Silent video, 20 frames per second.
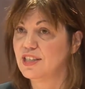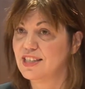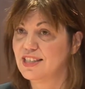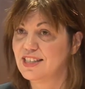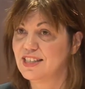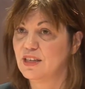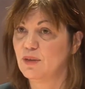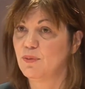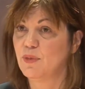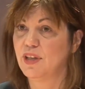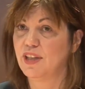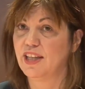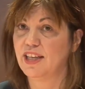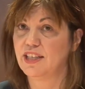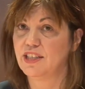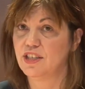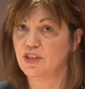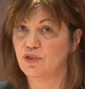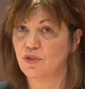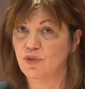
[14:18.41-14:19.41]

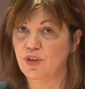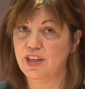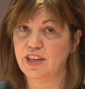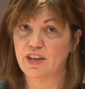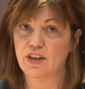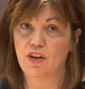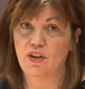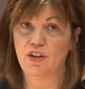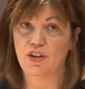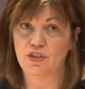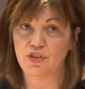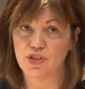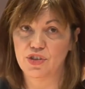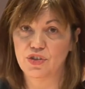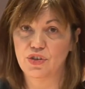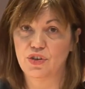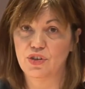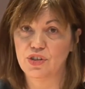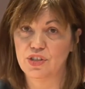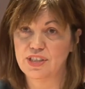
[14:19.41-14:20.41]
stimulated recall, I'll
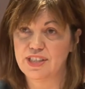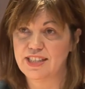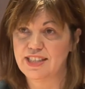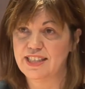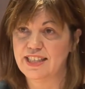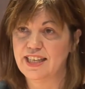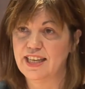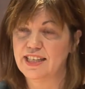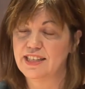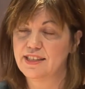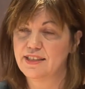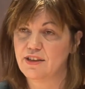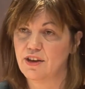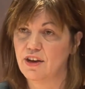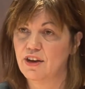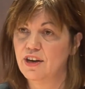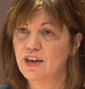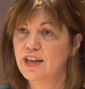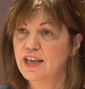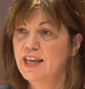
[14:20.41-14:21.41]
shorten to
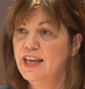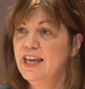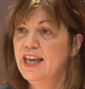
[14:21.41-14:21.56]
CSR,